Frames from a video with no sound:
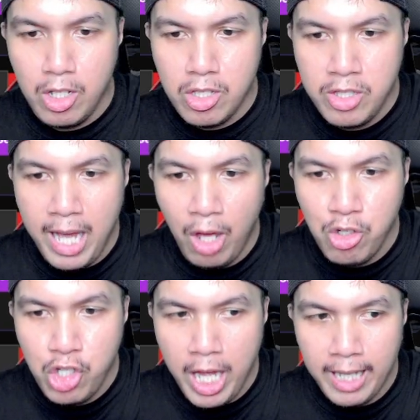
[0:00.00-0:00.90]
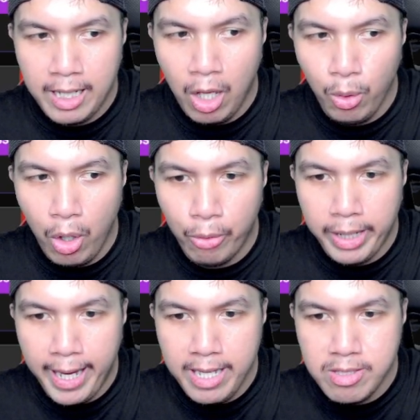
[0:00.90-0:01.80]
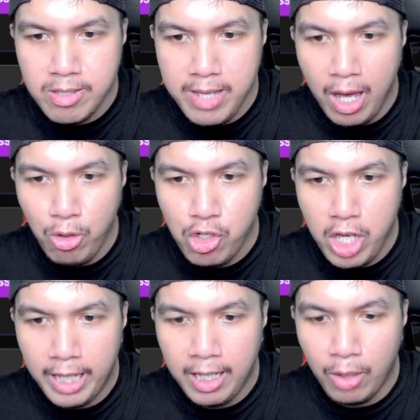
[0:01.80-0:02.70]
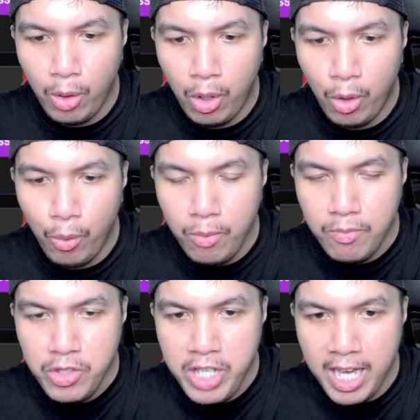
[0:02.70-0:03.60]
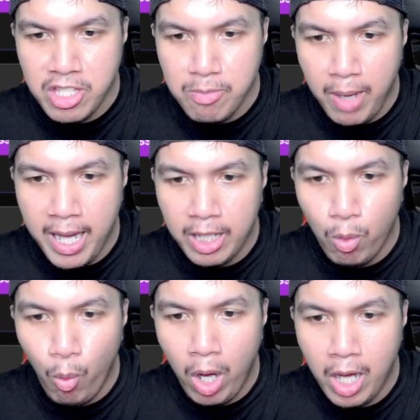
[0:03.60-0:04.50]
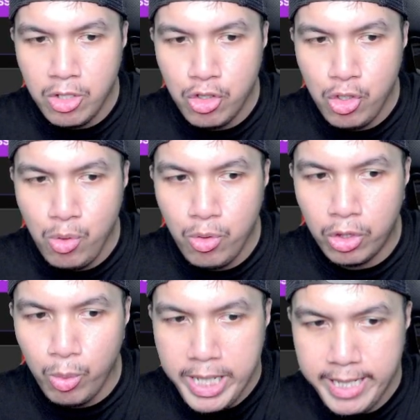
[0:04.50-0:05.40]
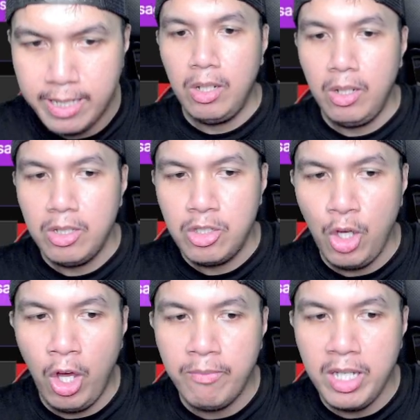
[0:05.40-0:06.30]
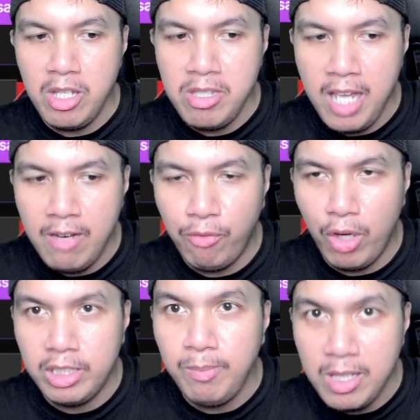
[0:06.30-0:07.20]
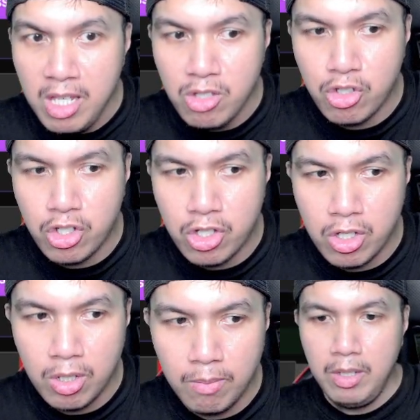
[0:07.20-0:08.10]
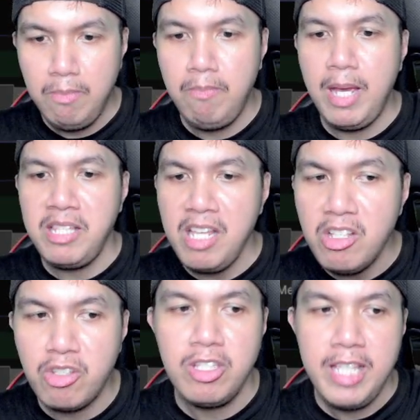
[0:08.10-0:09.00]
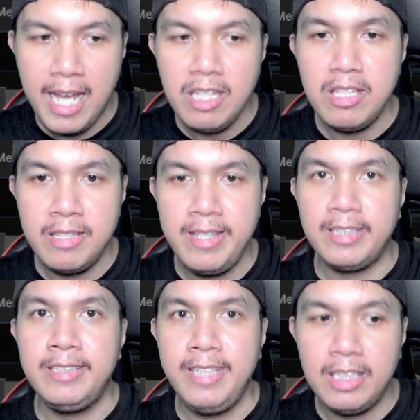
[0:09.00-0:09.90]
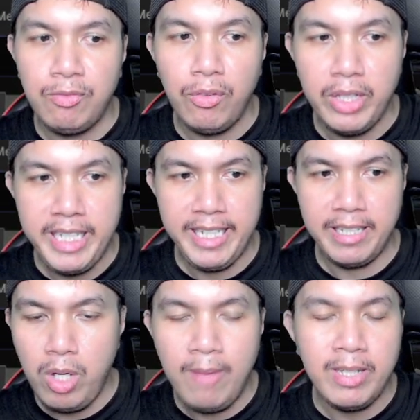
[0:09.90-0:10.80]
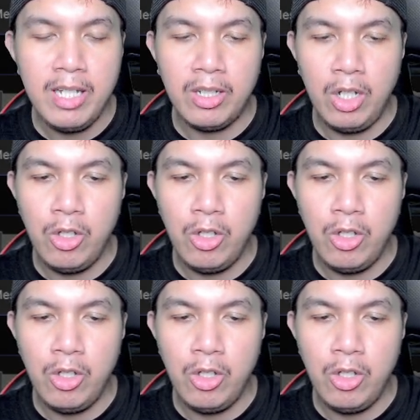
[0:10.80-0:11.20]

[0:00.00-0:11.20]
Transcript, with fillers: Sound check. Hello, guys. Sound check. Hello. Test mic. One, two, three. So I'm going to send voice message. Message sent successfully. I'm going to go